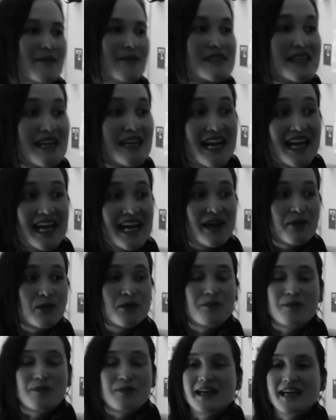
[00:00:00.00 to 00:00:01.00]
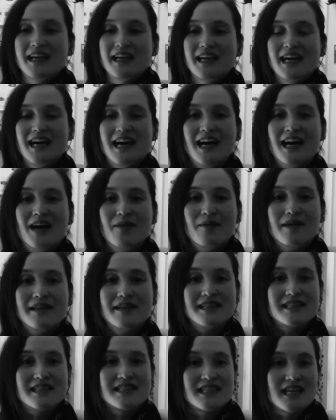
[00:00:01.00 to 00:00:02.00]
Today will be a
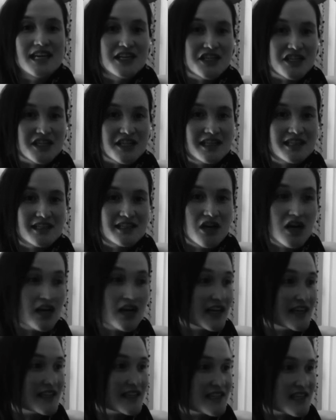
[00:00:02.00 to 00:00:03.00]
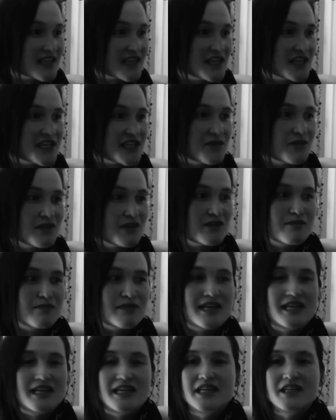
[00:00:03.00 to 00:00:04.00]
talk and discussion with
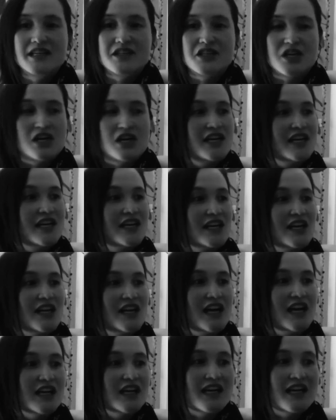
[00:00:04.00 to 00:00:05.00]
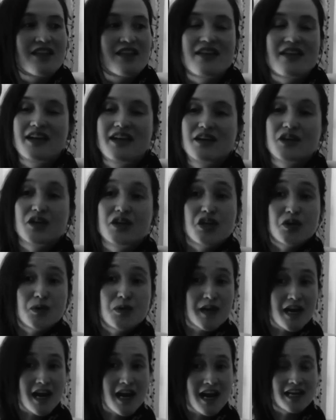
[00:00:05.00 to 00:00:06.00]
me, John, and Clark, and then a
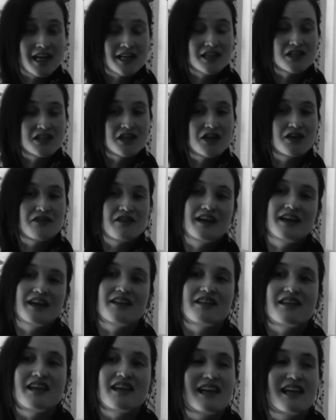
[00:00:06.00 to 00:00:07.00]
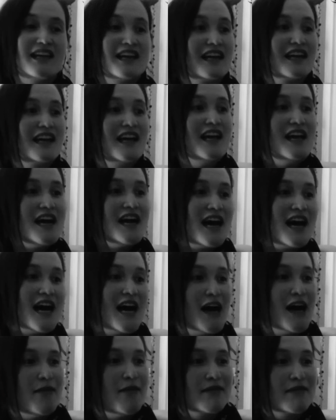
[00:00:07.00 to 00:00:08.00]
Q&A. So if anything
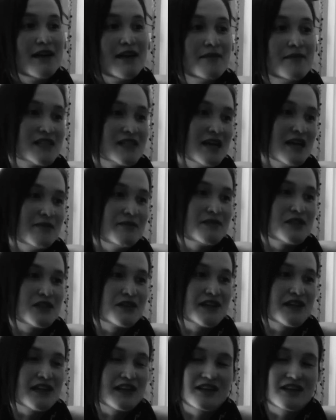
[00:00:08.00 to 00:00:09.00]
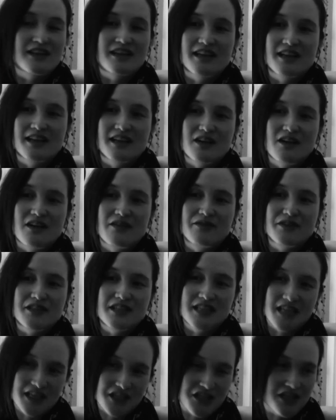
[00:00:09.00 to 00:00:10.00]
comes up during the
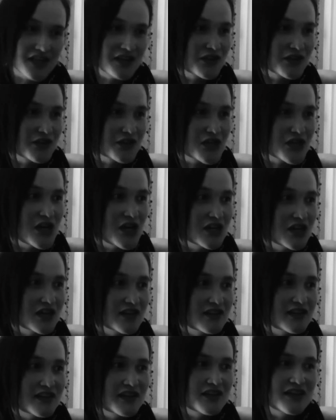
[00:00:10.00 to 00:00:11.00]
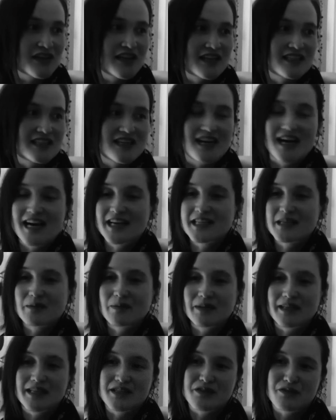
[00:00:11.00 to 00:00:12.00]
conversation or the talk that you'd like to ask,
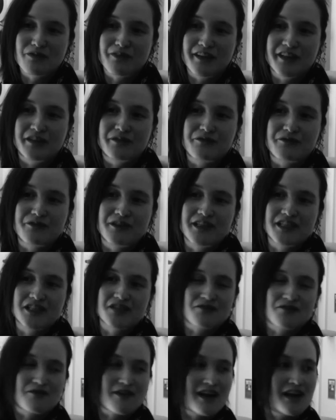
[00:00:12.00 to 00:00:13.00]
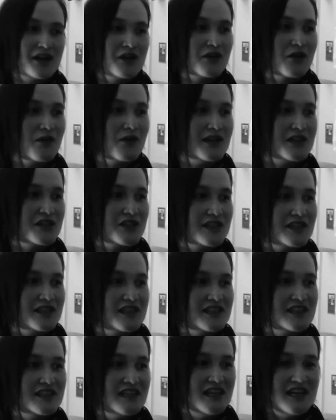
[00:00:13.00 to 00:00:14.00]
please feel free to write your
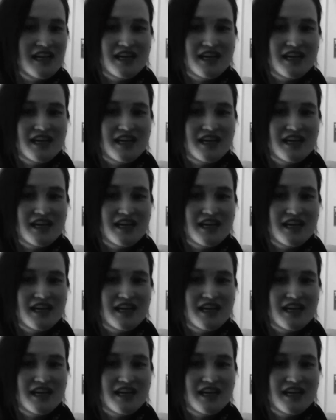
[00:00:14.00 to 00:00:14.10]
questions